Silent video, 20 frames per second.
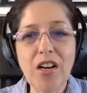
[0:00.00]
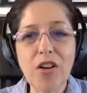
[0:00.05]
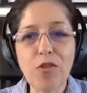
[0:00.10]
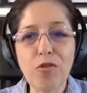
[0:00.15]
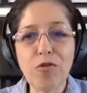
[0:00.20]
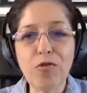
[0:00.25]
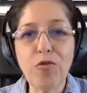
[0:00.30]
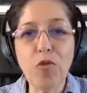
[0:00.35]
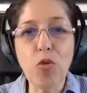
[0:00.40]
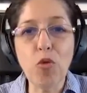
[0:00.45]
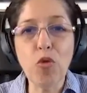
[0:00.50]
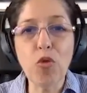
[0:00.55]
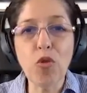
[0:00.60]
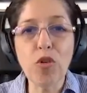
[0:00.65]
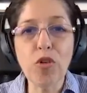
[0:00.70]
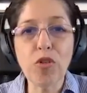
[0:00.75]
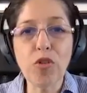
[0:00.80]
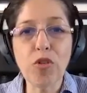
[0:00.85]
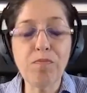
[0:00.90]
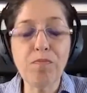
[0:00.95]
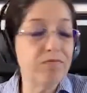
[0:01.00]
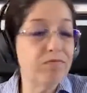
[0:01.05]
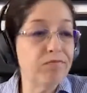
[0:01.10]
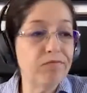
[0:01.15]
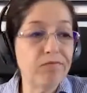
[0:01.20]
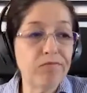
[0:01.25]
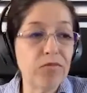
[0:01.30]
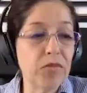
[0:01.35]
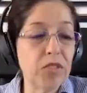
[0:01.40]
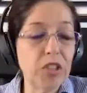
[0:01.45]
for
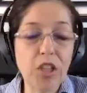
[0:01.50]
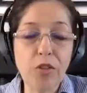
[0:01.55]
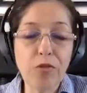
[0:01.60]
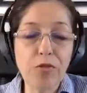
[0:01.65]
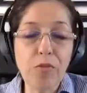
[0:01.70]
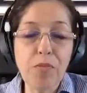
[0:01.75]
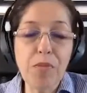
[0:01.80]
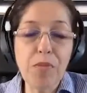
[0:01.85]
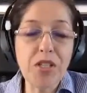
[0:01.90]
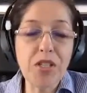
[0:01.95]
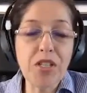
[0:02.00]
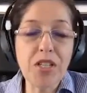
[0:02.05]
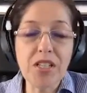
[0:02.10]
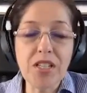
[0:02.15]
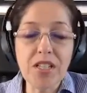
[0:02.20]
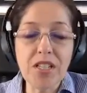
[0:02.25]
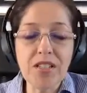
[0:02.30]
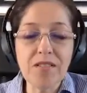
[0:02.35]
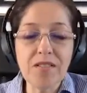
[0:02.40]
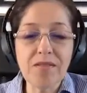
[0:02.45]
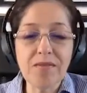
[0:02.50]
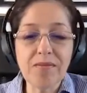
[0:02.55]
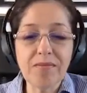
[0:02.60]
businesses?